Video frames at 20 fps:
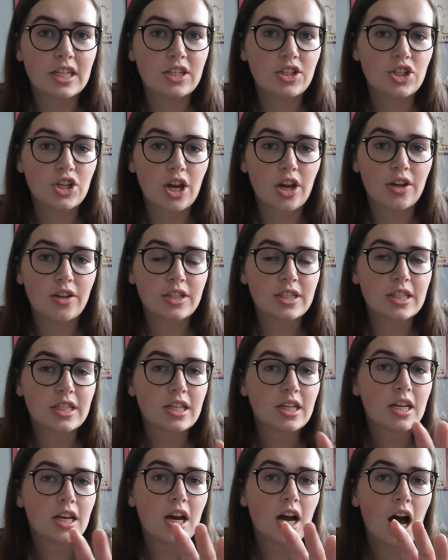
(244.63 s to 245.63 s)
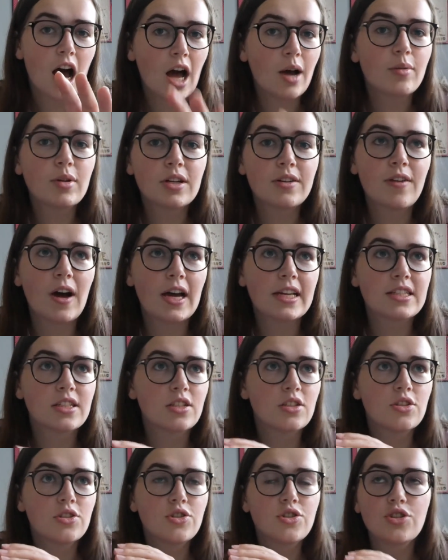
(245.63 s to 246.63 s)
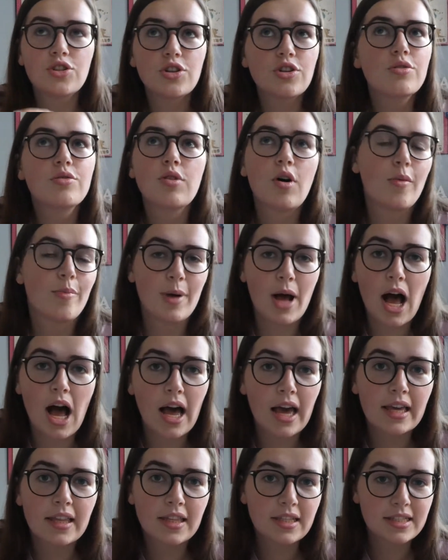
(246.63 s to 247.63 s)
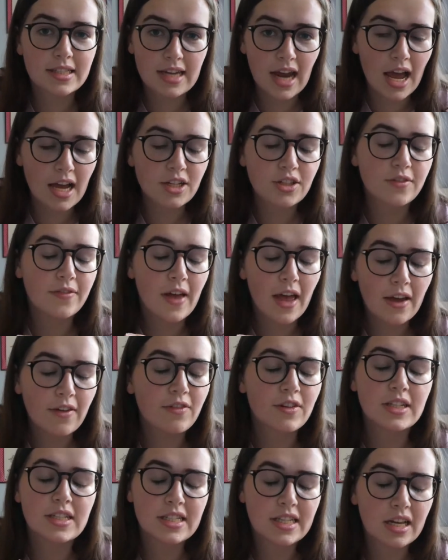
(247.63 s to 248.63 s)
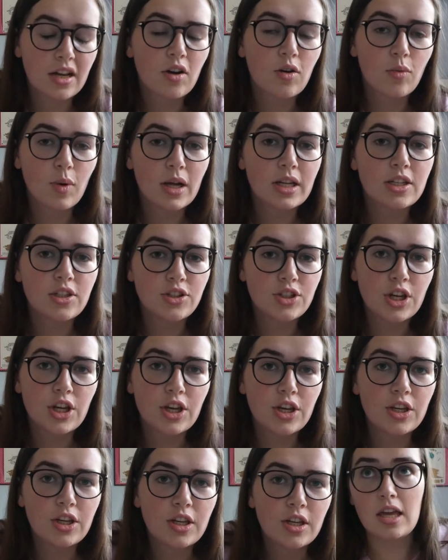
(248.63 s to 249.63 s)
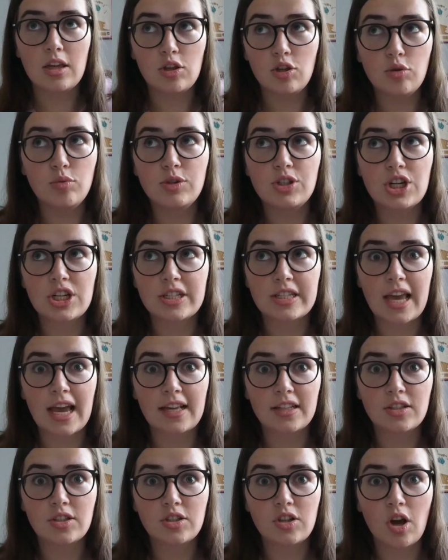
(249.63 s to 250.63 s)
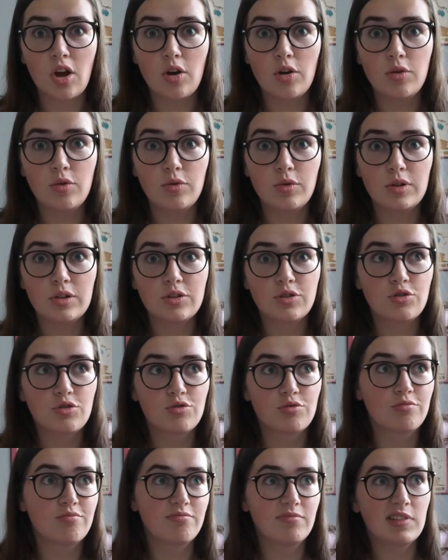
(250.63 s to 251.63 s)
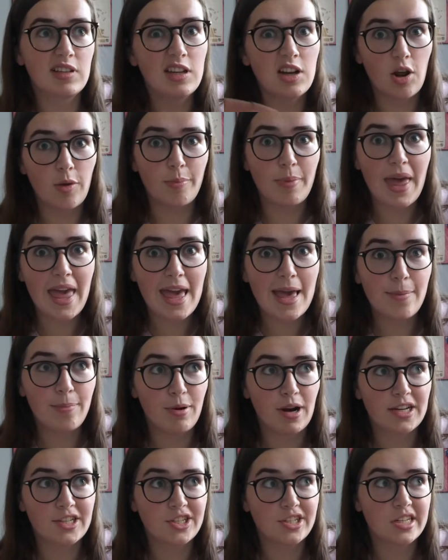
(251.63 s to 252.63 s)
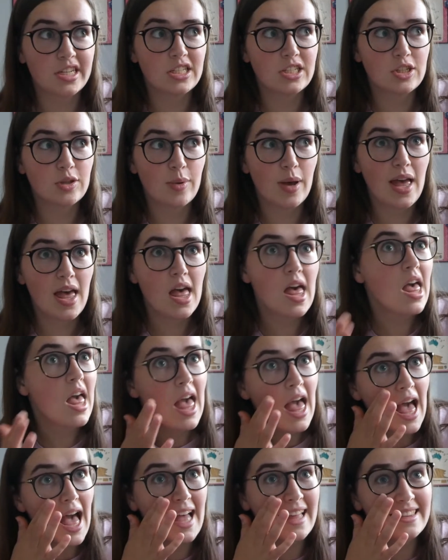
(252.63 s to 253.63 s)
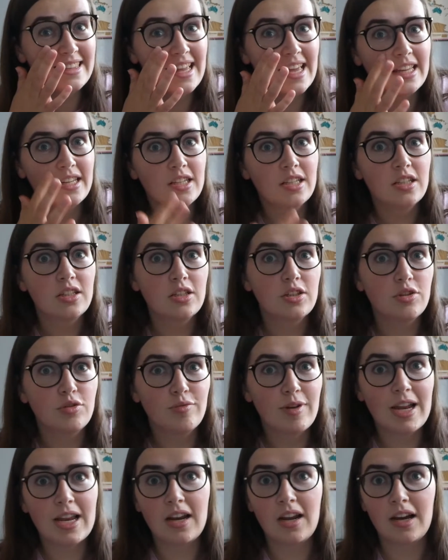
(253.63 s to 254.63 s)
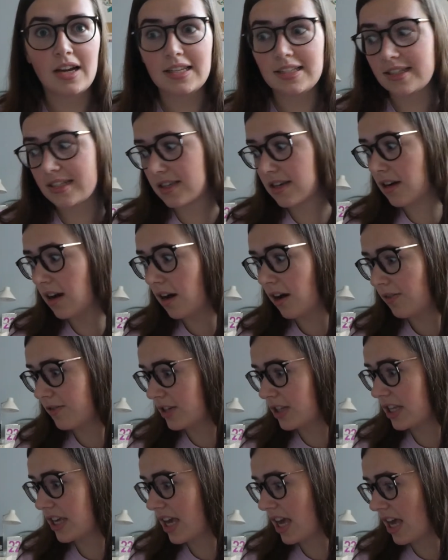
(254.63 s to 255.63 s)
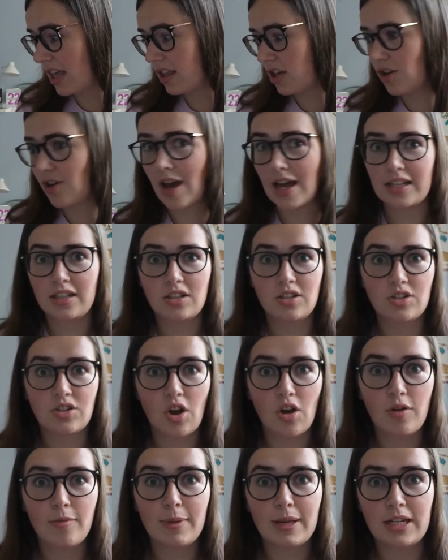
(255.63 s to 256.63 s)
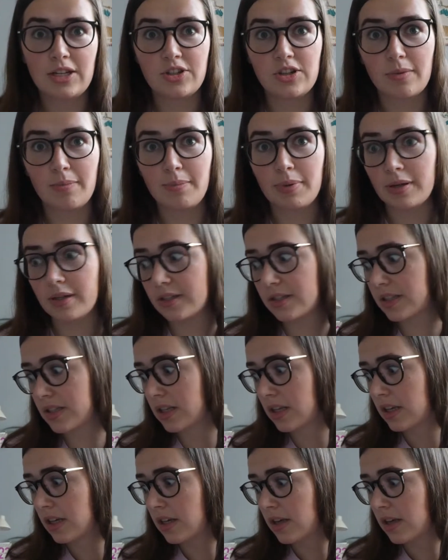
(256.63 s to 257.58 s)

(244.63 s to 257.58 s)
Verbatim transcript: in shows i would advise do not buy the stash of every single one you do. You would just get so you know peer pressured into it and then you realised after the year that you had so many jumpers